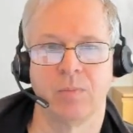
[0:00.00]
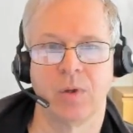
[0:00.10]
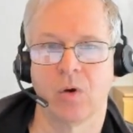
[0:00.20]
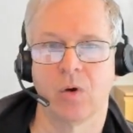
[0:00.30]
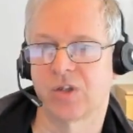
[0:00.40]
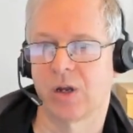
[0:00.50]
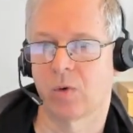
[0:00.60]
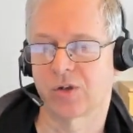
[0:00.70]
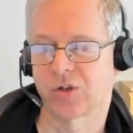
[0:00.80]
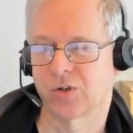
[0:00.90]
because there
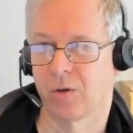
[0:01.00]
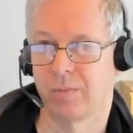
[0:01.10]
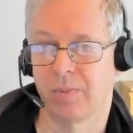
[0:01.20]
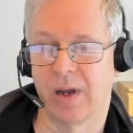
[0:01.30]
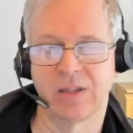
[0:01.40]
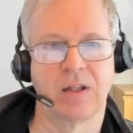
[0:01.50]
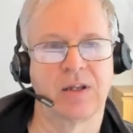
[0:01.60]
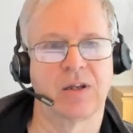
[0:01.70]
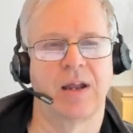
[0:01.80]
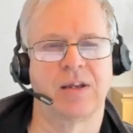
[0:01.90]
were some,
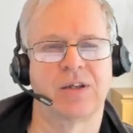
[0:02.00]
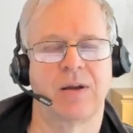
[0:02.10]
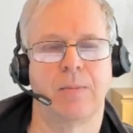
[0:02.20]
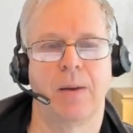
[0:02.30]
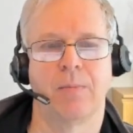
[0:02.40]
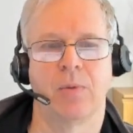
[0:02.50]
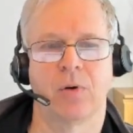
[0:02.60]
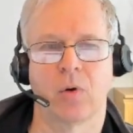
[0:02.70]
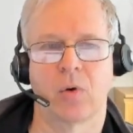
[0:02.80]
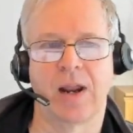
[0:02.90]
as I remember
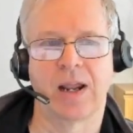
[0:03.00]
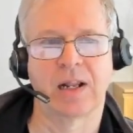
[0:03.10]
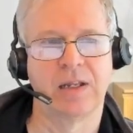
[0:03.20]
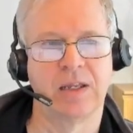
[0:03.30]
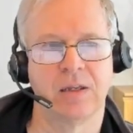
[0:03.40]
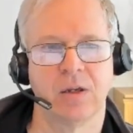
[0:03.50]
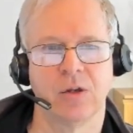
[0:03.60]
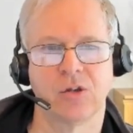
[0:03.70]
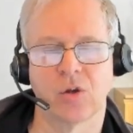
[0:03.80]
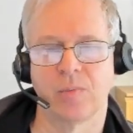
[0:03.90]
correctly,
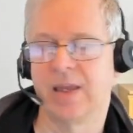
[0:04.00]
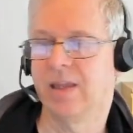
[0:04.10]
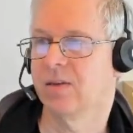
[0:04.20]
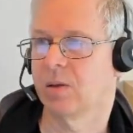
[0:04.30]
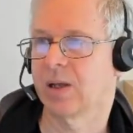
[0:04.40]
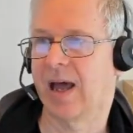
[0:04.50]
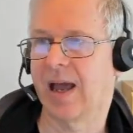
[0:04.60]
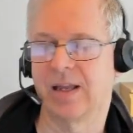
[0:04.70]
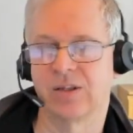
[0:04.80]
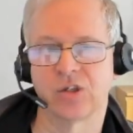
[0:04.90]
some Intel
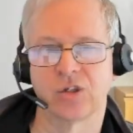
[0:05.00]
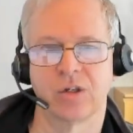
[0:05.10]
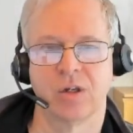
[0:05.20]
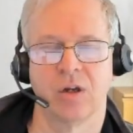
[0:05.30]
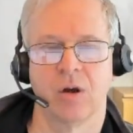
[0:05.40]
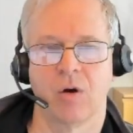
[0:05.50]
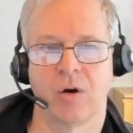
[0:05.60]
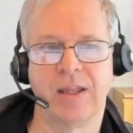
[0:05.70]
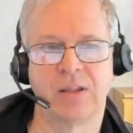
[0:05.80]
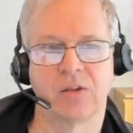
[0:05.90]
clients
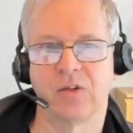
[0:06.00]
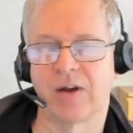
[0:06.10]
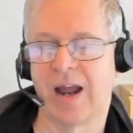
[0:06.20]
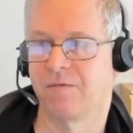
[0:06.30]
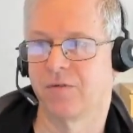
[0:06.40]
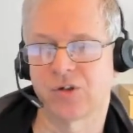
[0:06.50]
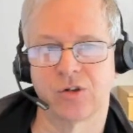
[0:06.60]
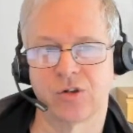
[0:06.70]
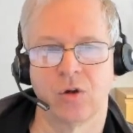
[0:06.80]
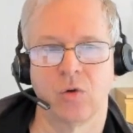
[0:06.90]
or Intel
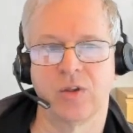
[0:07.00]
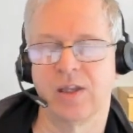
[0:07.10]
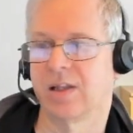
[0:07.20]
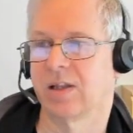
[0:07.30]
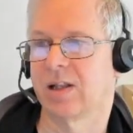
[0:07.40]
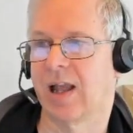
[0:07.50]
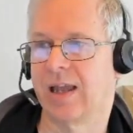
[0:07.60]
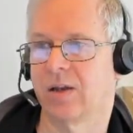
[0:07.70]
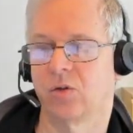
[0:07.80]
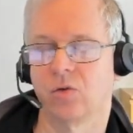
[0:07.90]
drivers who didn't
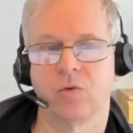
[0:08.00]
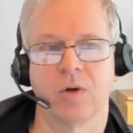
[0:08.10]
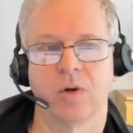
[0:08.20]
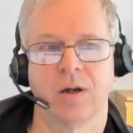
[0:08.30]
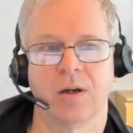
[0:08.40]
like to